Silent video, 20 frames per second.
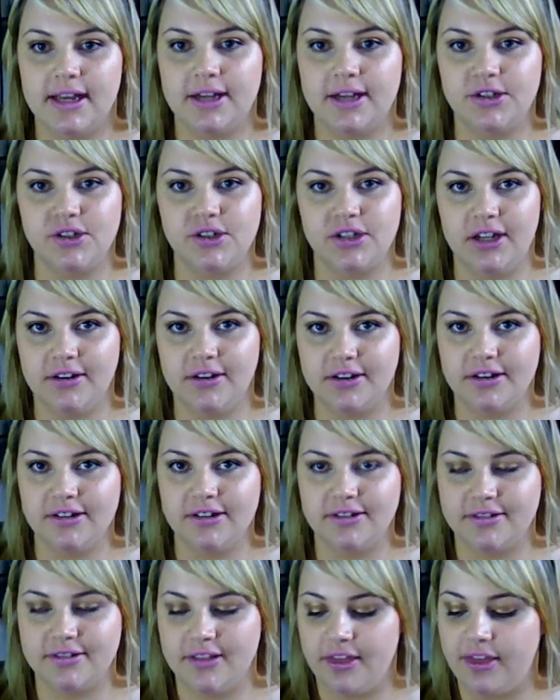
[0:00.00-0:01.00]
actually
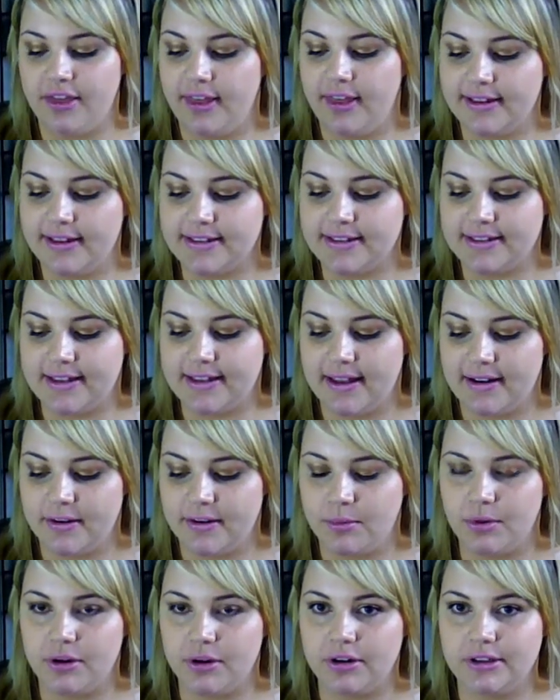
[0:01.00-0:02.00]
are things that I
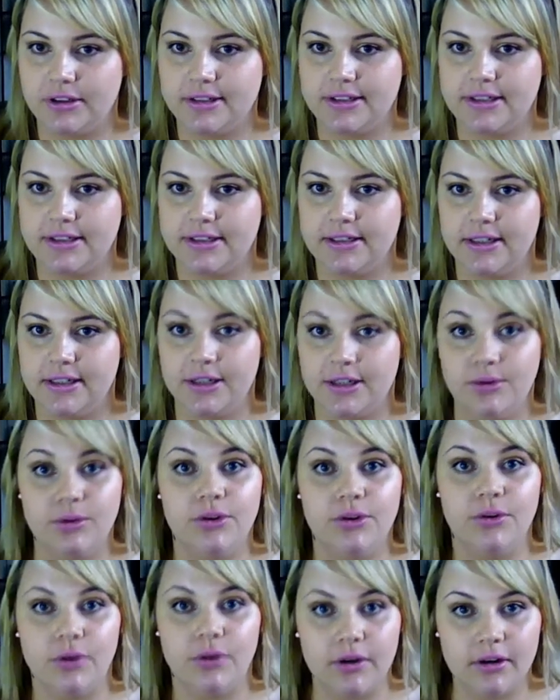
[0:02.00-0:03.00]
bought in New
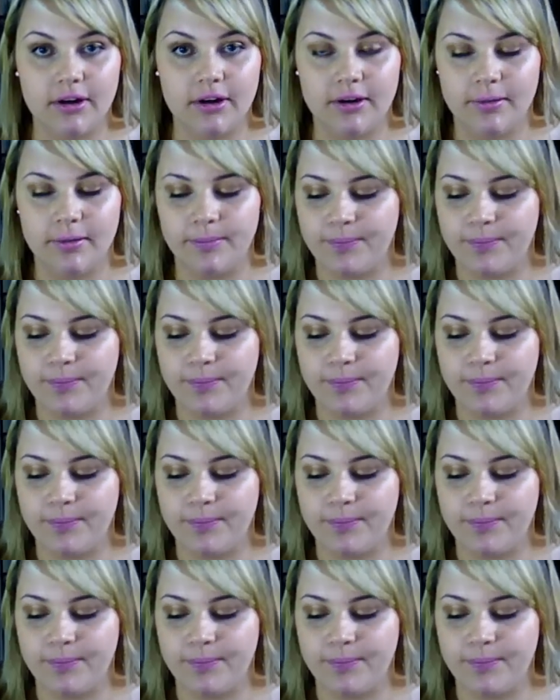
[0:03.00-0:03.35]
York